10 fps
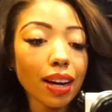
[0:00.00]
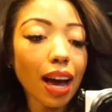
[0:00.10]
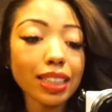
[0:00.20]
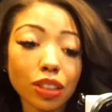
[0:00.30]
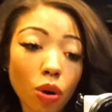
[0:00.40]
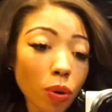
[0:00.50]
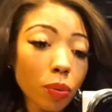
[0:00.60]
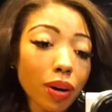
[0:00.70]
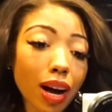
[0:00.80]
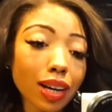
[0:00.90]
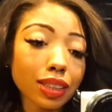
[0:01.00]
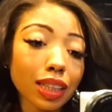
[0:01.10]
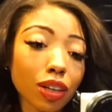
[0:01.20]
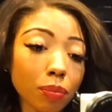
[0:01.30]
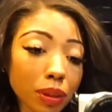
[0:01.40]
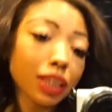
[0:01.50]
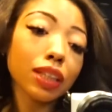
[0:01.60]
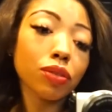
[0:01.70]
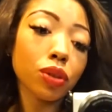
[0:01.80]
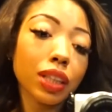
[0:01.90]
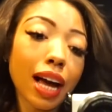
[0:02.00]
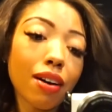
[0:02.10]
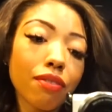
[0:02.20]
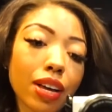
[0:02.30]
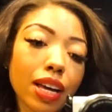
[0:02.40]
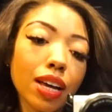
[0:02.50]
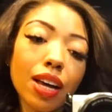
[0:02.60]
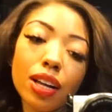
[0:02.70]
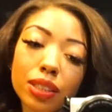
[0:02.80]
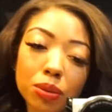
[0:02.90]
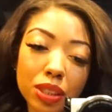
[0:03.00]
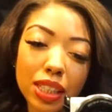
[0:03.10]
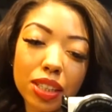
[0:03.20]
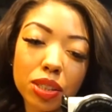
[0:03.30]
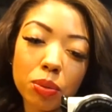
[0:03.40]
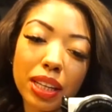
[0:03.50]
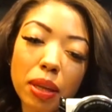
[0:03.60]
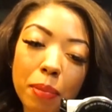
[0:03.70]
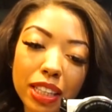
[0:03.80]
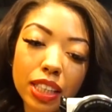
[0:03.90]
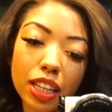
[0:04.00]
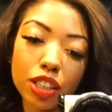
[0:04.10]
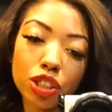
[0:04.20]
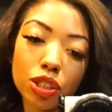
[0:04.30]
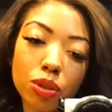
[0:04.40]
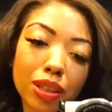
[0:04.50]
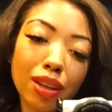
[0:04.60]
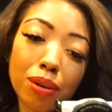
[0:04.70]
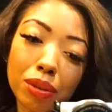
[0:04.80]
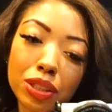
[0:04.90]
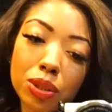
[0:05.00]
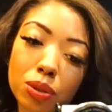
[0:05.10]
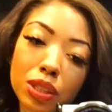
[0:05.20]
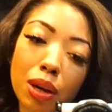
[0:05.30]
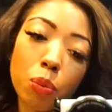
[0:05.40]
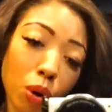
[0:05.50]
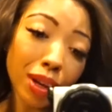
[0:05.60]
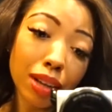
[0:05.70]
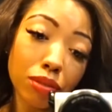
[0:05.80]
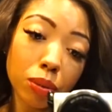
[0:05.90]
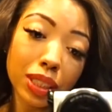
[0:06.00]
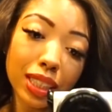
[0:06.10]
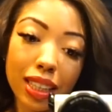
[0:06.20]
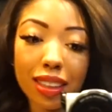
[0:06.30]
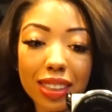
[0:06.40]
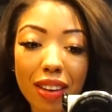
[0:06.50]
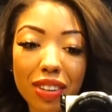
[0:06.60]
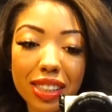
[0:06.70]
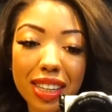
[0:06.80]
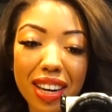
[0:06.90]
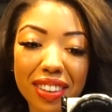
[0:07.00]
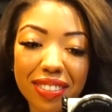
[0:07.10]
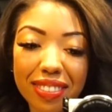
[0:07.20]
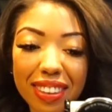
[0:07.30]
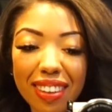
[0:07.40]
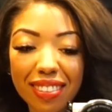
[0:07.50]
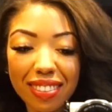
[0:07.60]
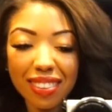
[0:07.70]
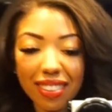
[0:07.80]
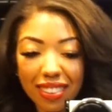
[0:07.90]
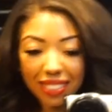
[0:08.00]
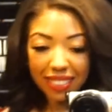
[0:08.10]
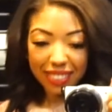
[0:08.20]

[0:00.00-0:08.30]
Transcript: and I did not want to wear Uggs and completely ruin the outfit. So sneakers were like the best I could do and the only shoes that won't get ruined in this heavy snow. Without